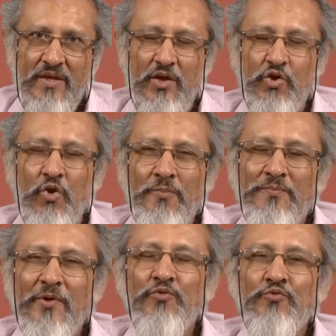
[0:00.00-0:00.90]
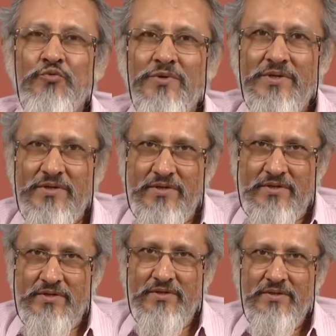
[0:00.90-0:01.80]
a compound
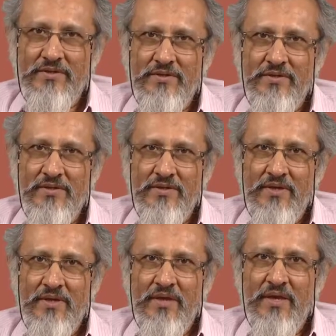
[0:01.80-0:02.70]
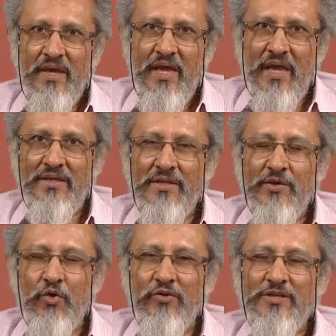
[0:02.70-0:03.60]
word and
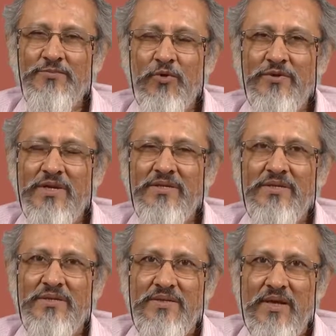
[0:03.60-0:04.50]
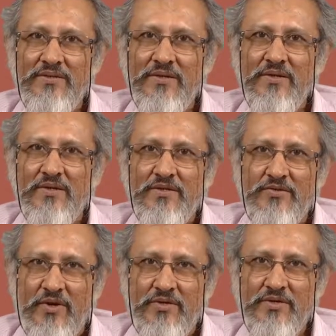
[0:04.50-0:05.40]
the corresponding syntactic
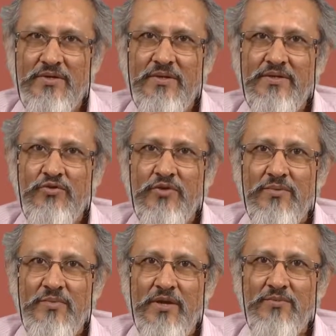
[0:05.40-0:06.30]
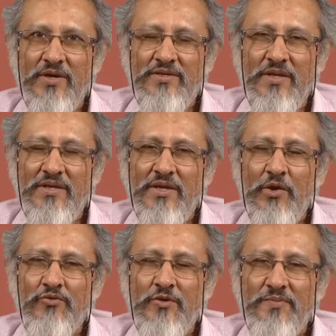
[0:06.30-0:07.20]
construction that you can make by taking
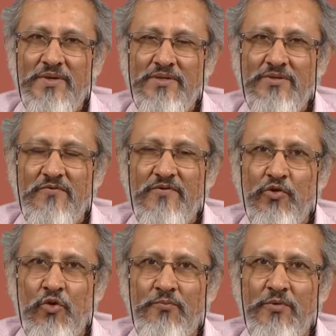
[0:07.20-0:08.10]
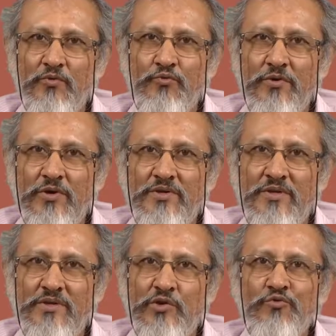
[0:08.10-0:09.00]
out the pieces of the compound word
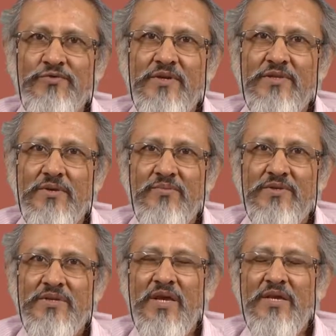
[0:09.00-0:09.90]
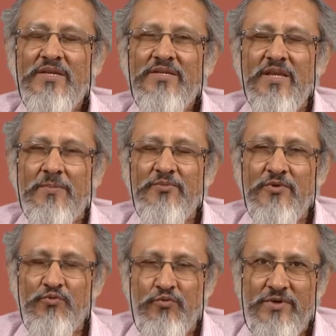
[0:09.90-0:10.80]
and using them as
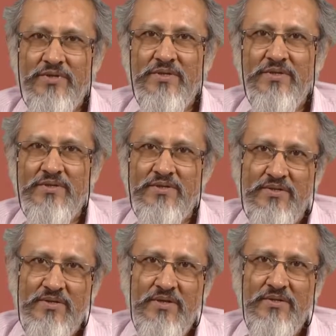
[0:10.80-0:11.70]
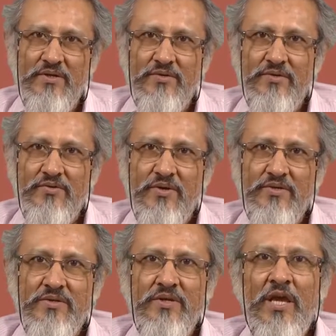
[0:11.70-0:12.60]
separate words in the syntactic
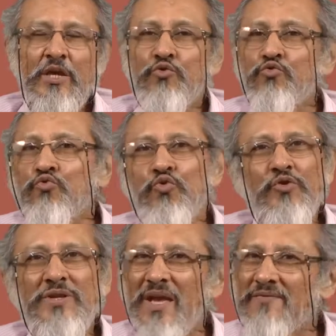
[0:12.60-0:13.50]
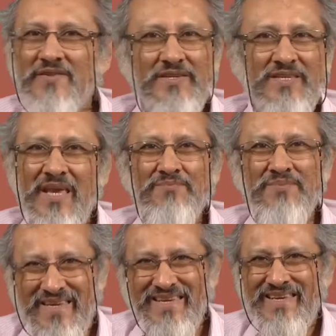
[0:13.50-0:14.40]
construction do not have the
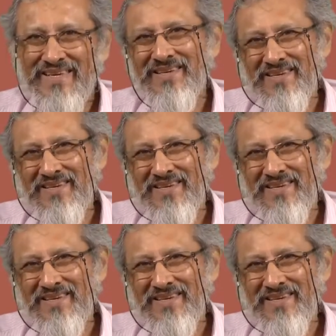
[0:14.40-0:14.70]
same meaning.